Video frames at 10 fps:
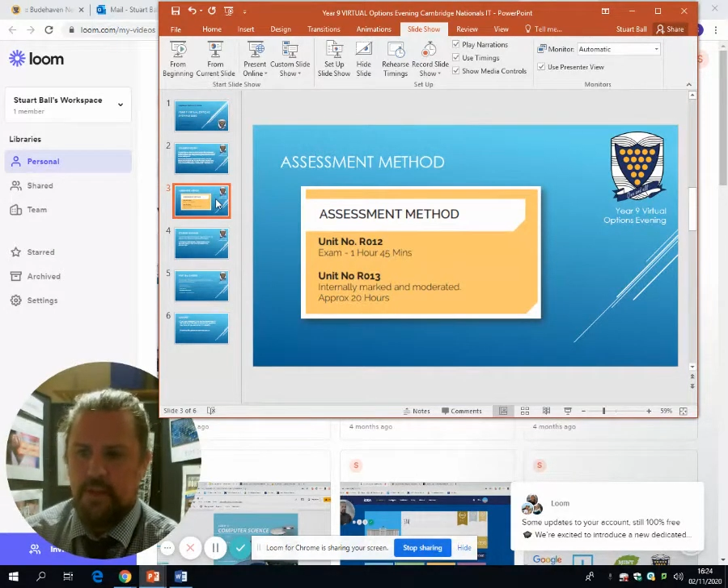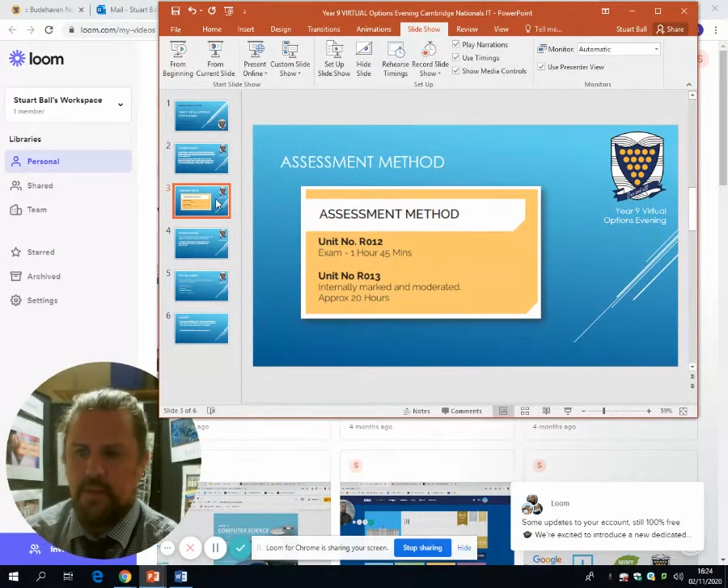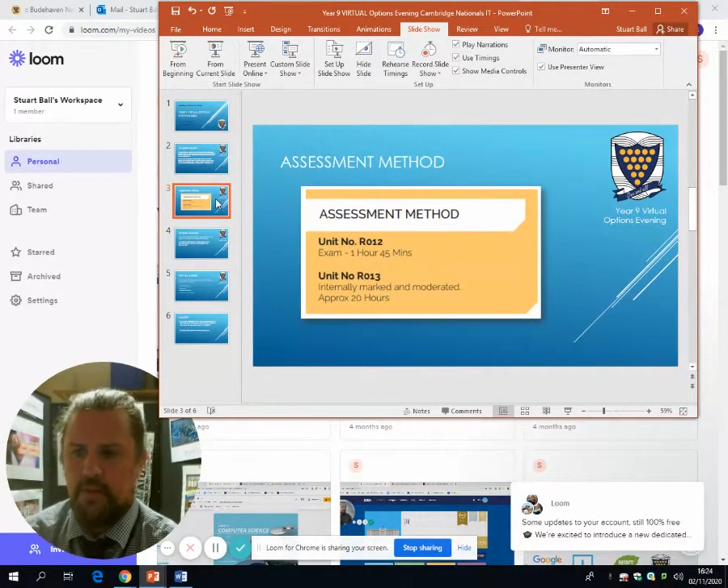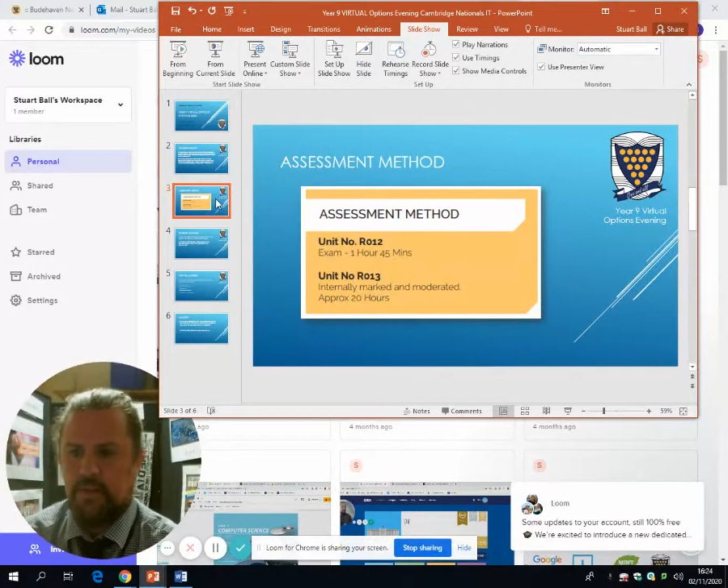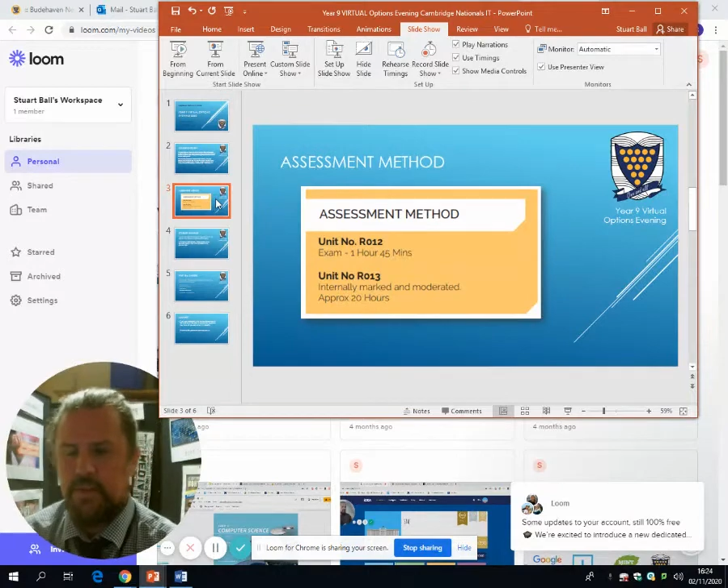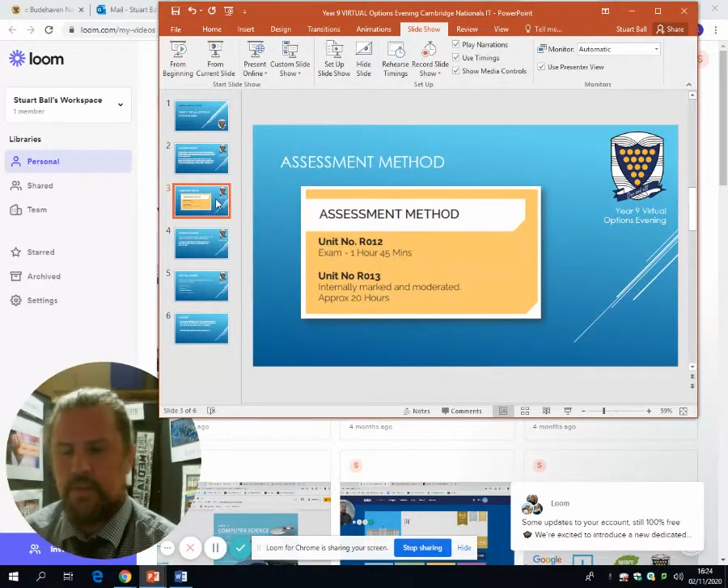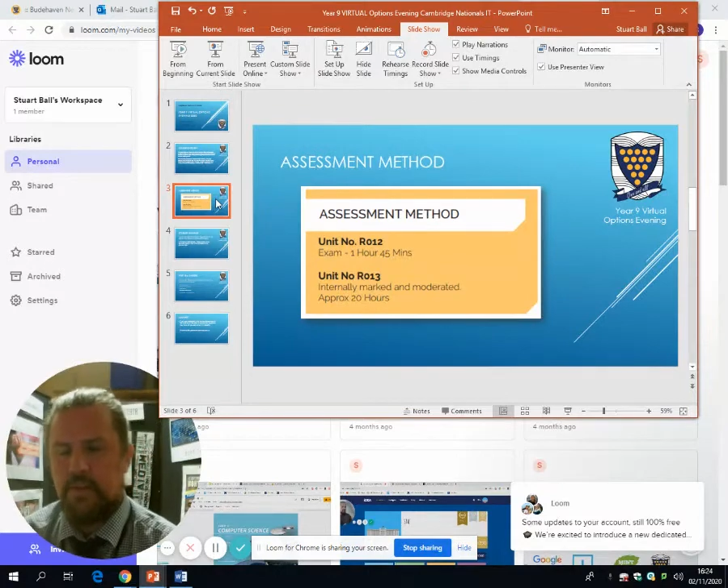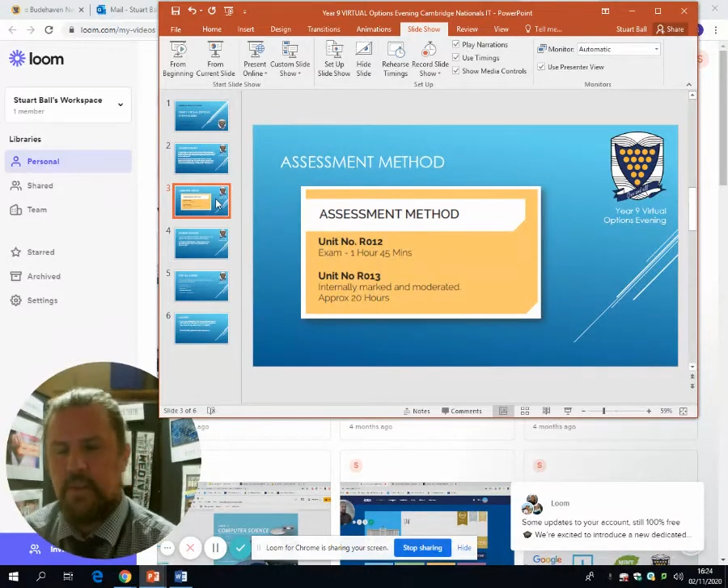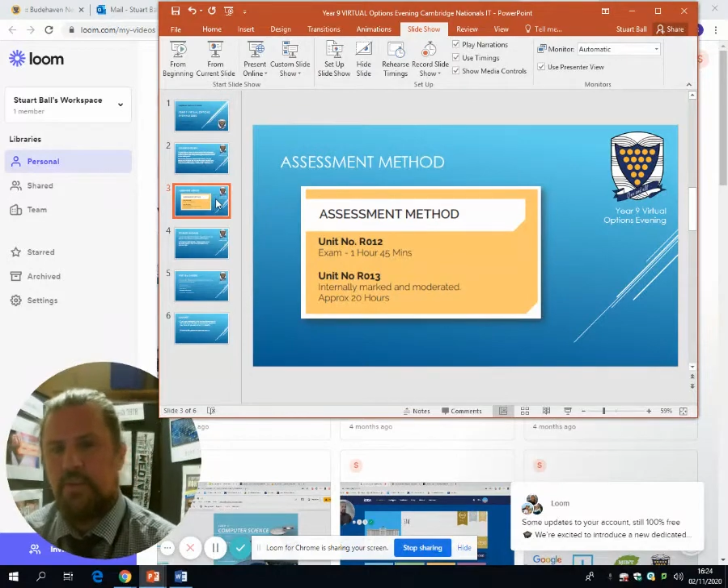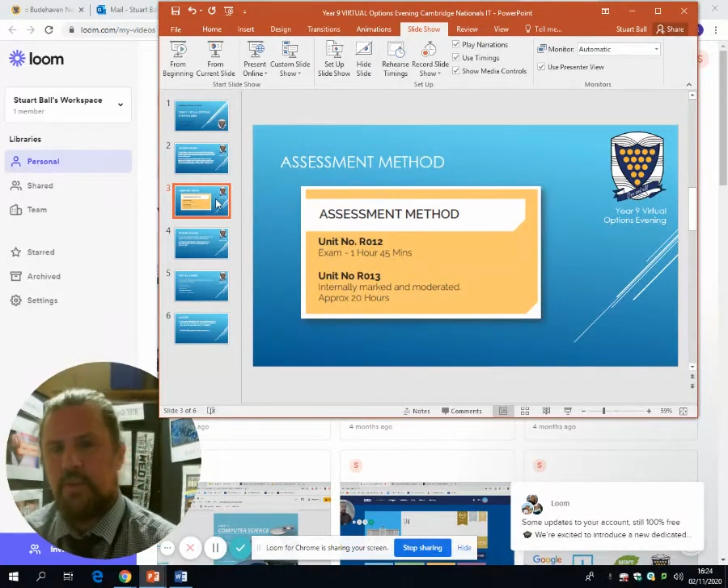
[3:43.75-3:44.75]

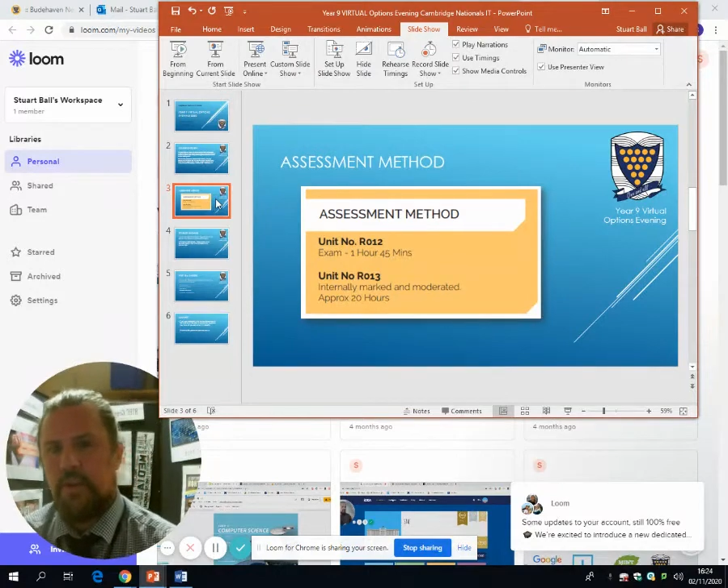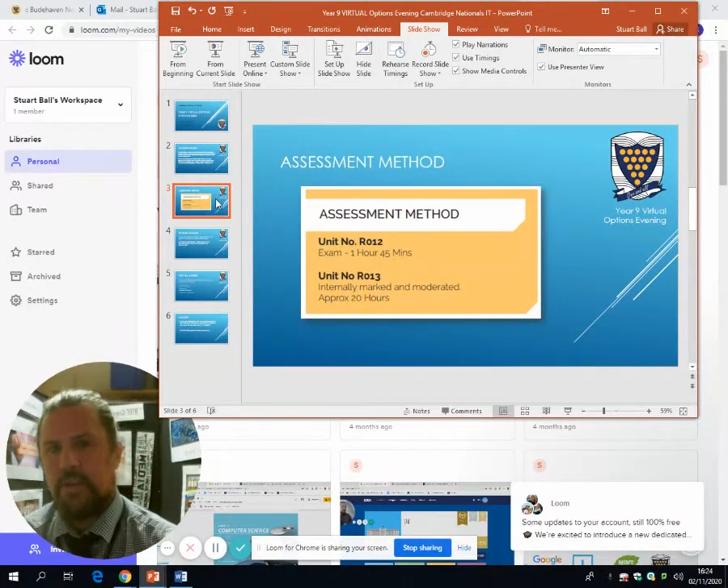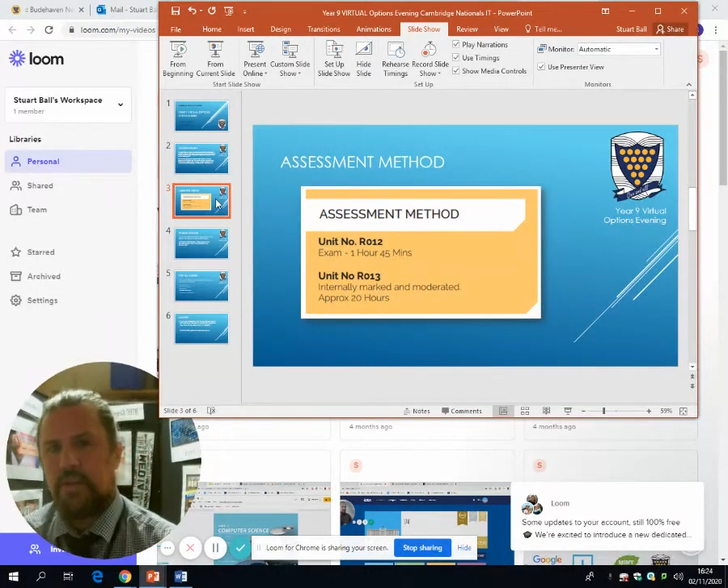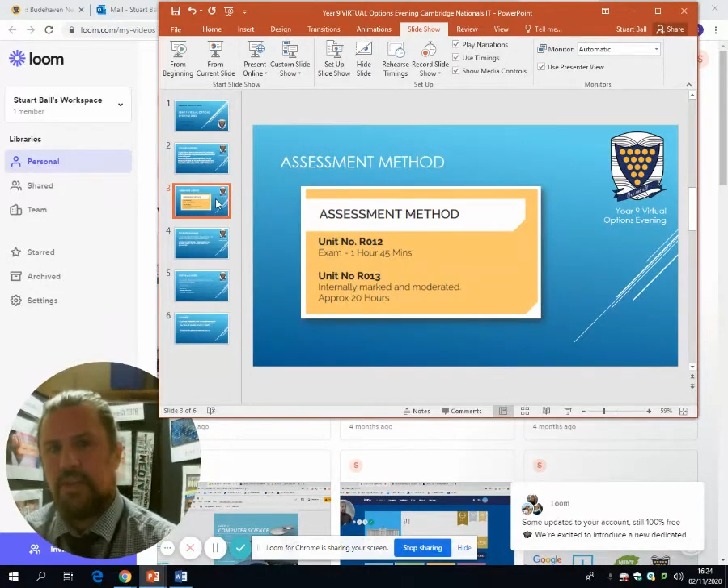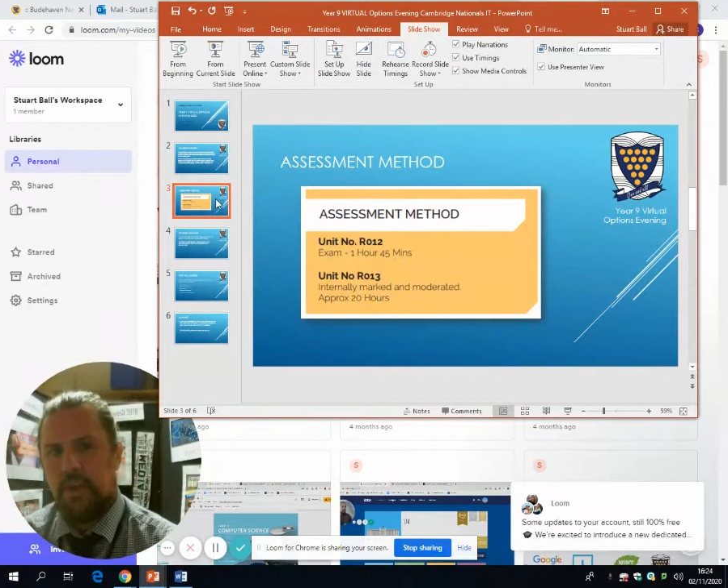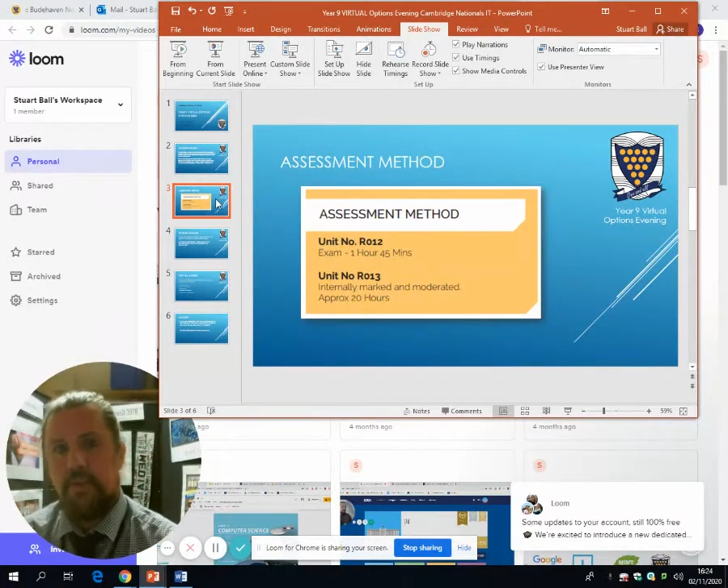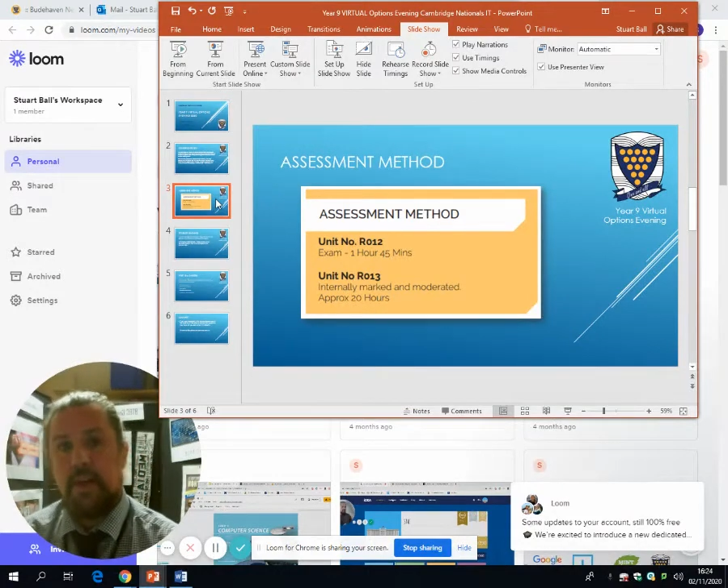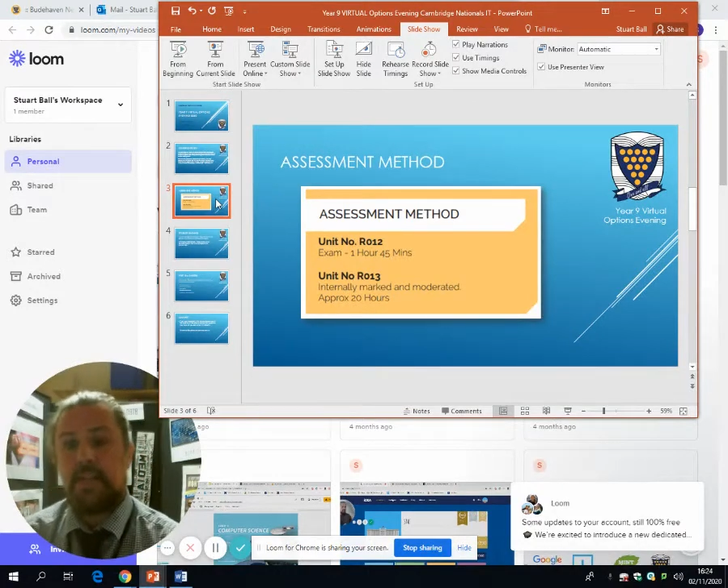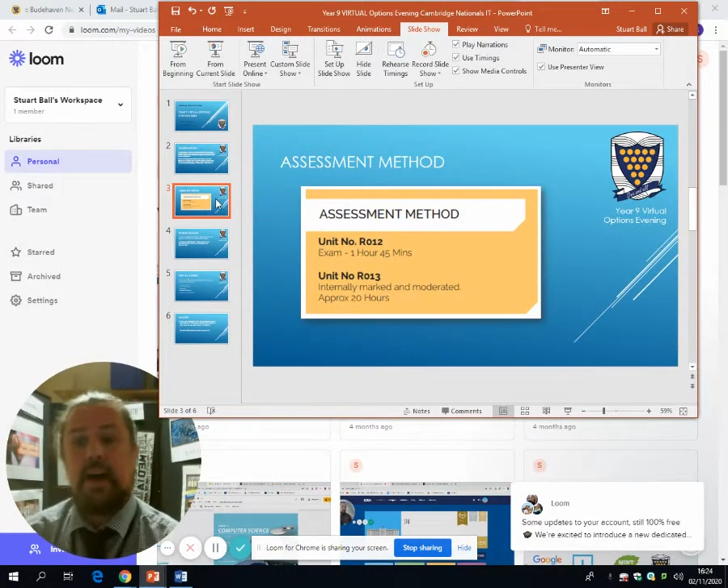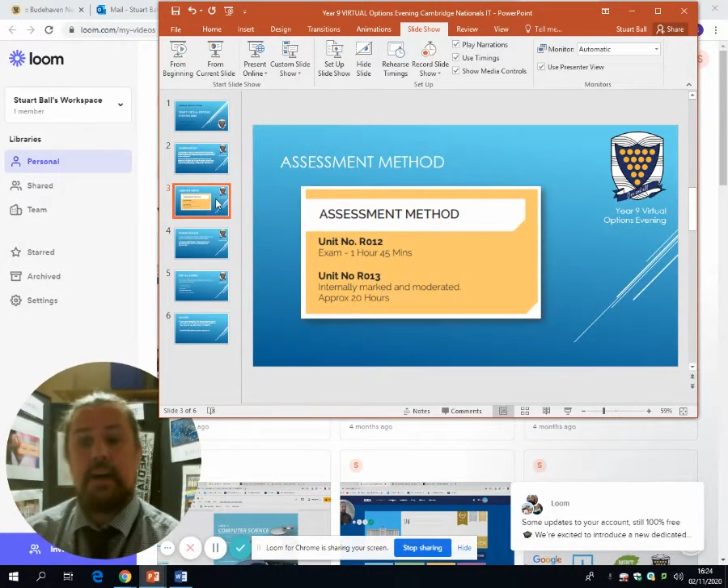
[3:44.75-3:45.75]
it's theory that's